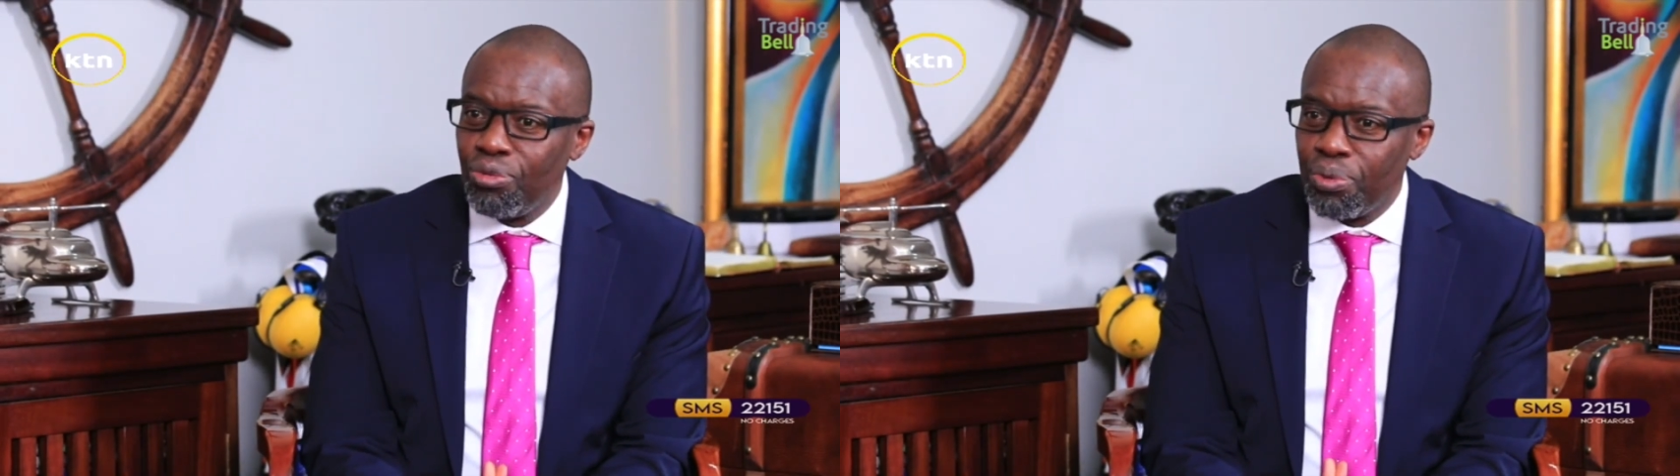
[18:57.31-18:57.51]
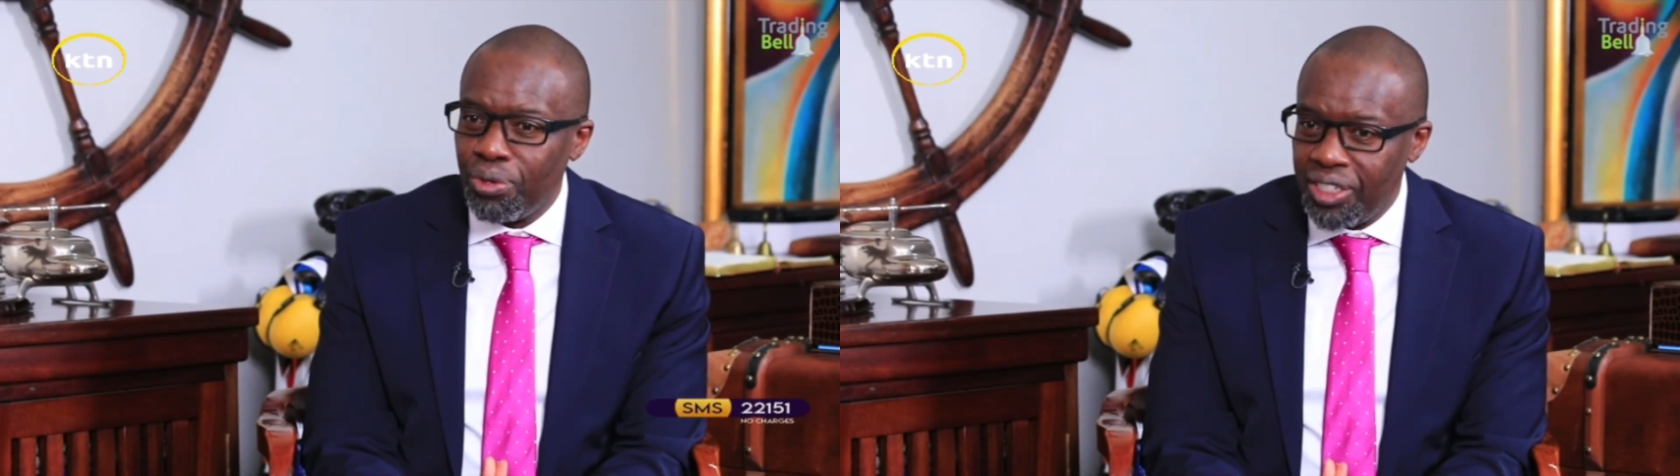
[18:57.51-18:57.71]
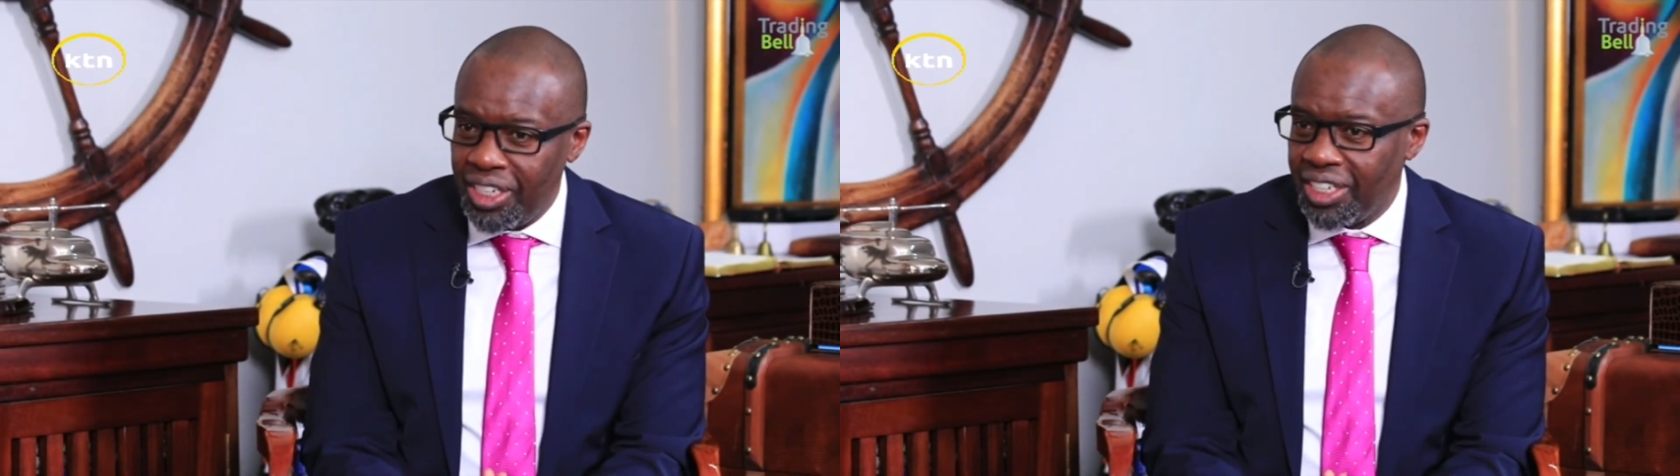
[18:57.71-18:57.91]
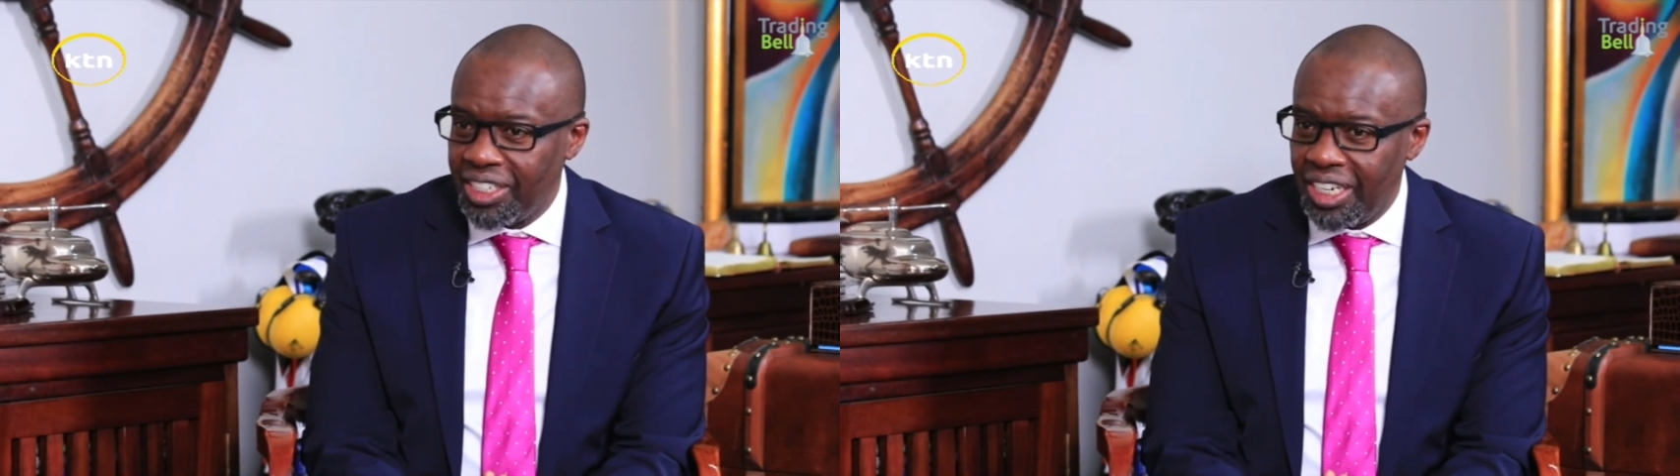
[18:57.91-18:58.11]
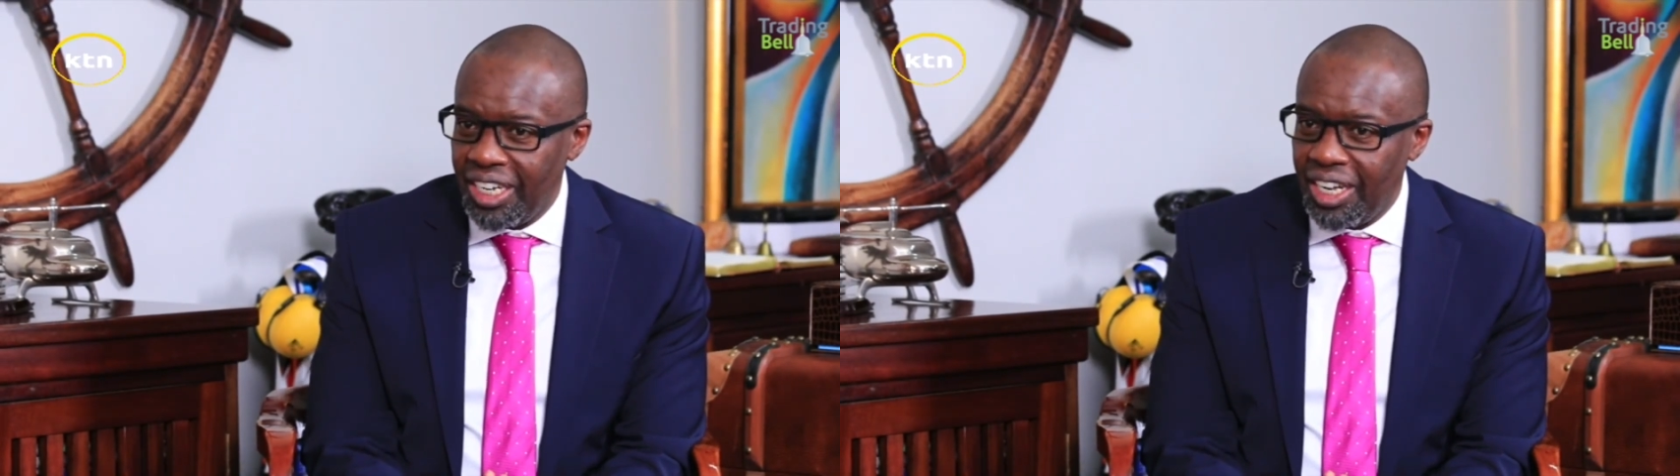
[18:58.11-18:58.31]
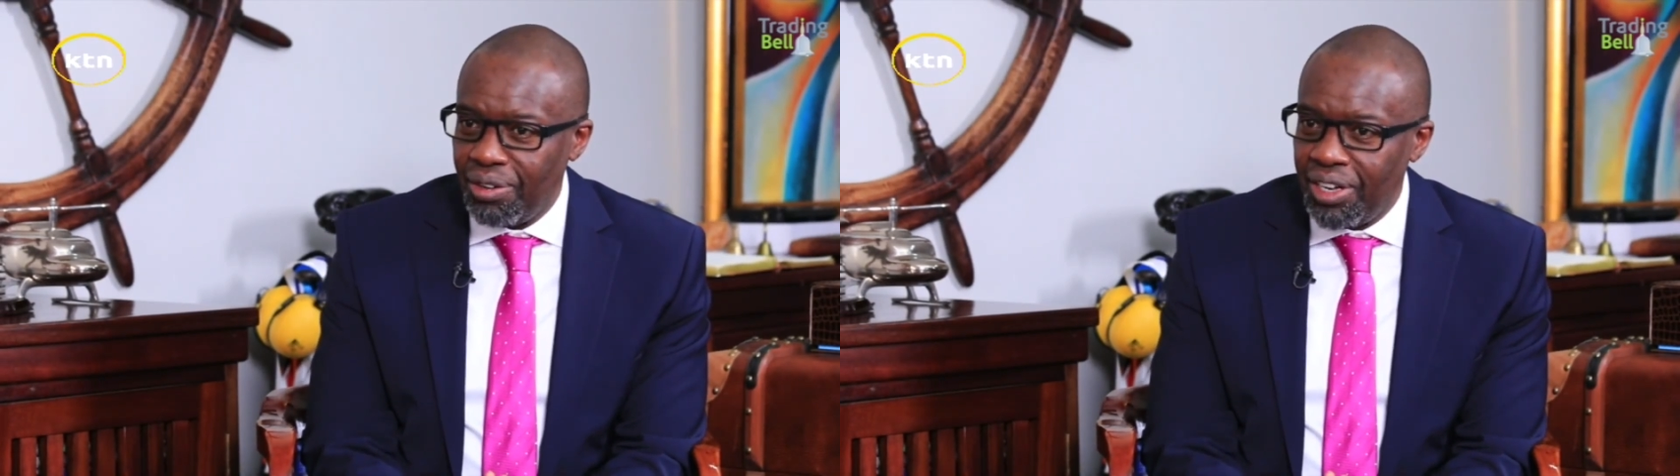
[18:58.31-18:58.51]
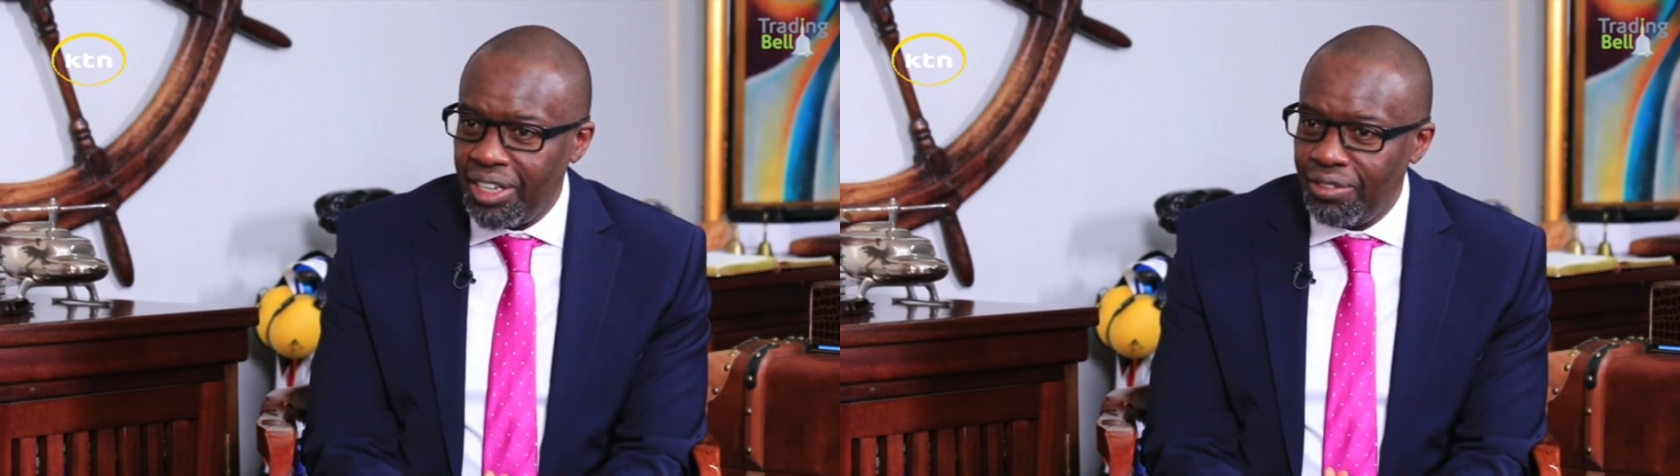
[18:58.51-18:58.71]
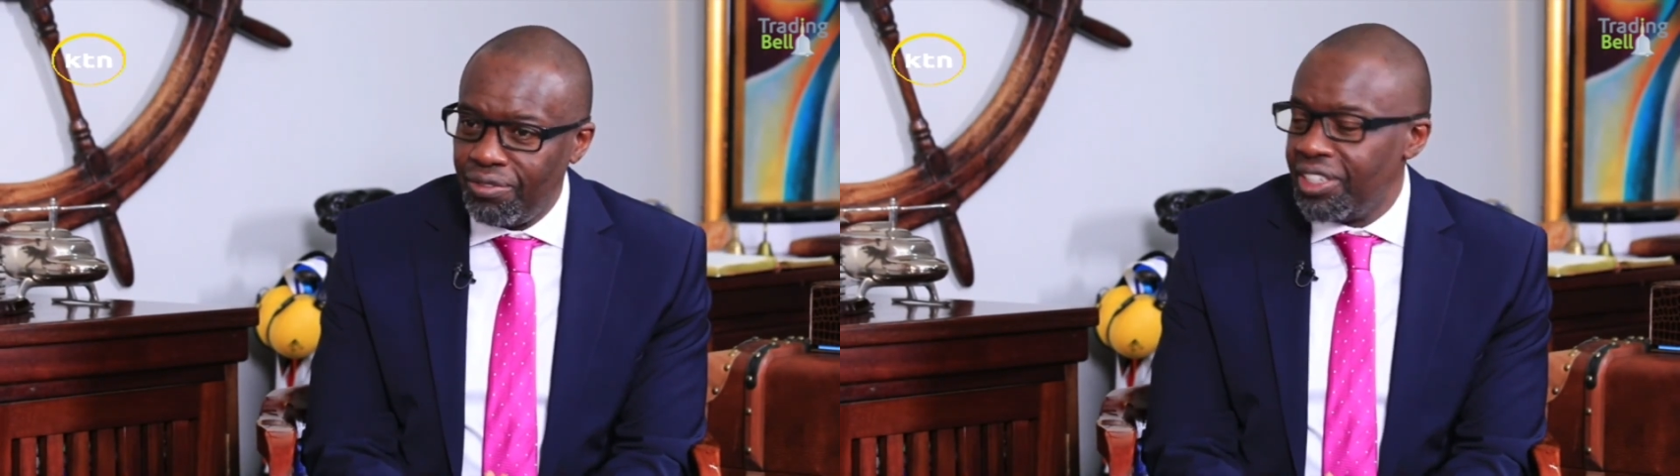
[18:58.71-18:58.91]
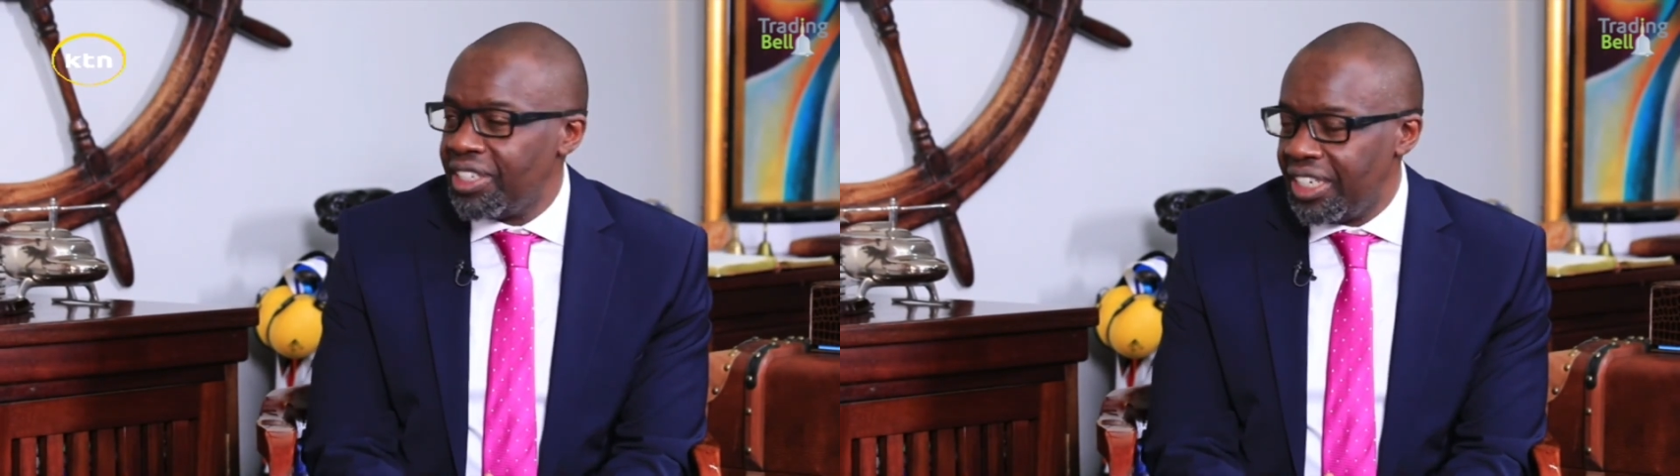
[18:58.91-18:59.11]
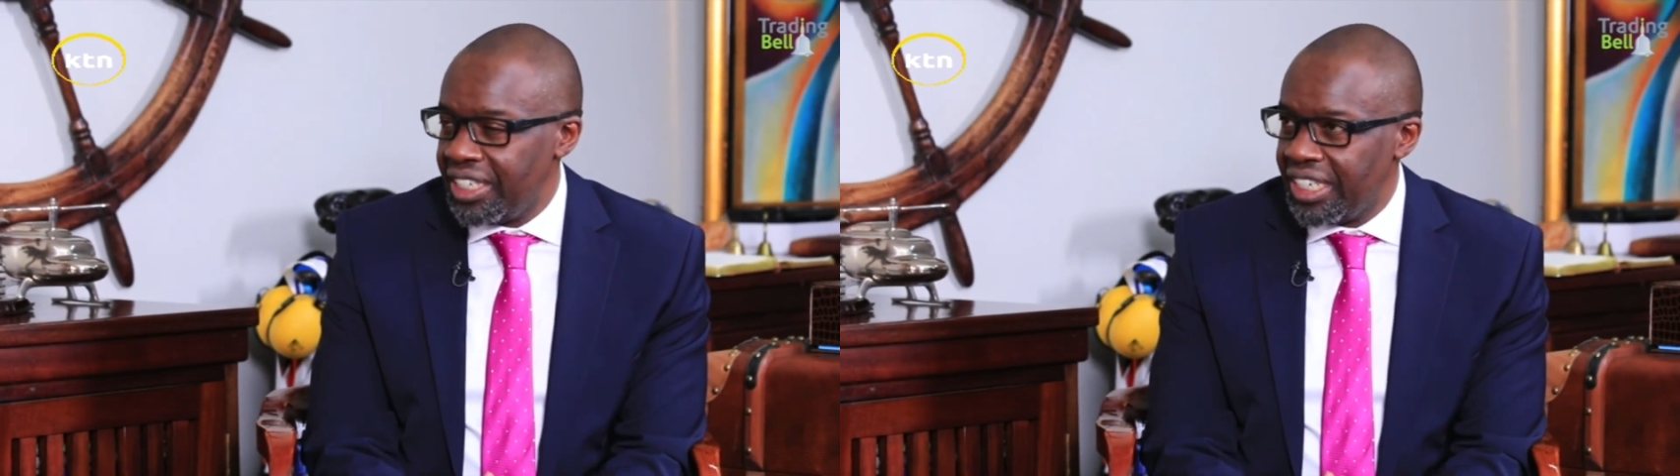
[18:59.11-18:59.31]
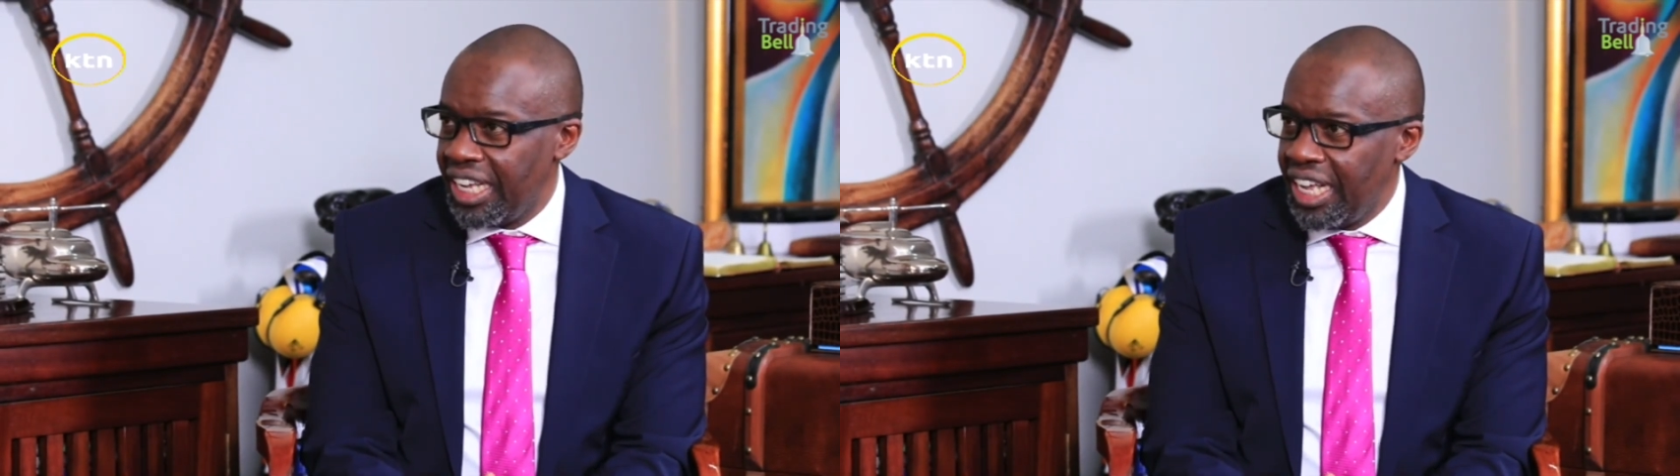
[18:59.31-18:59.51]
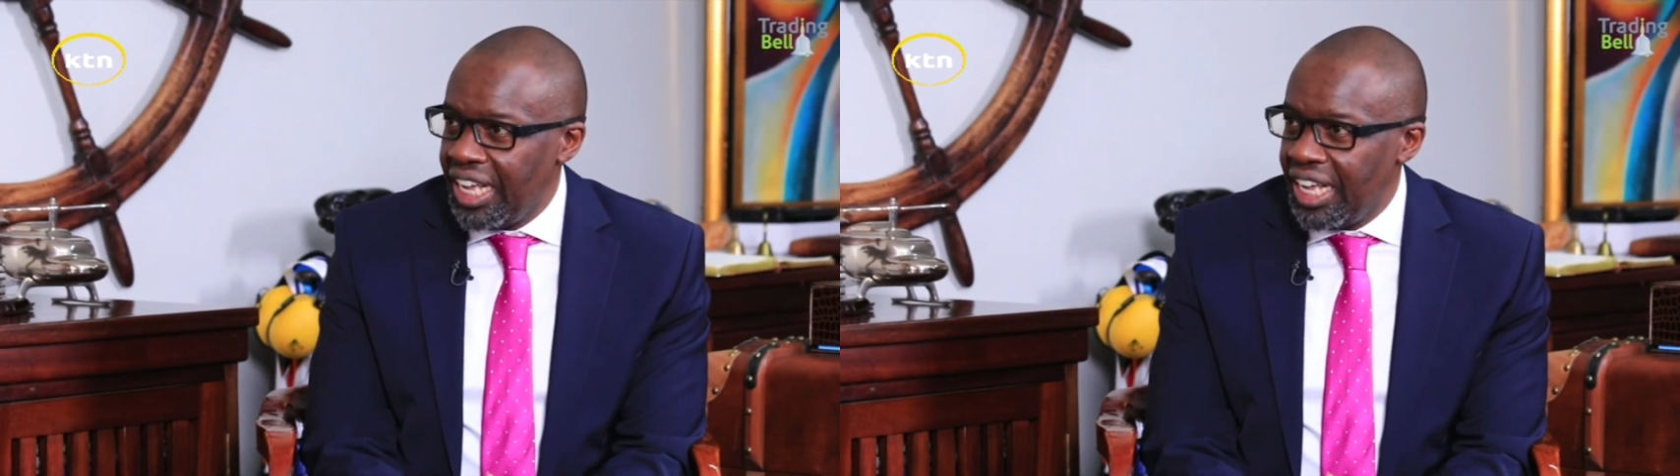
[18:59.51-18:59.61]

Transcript: protect our investors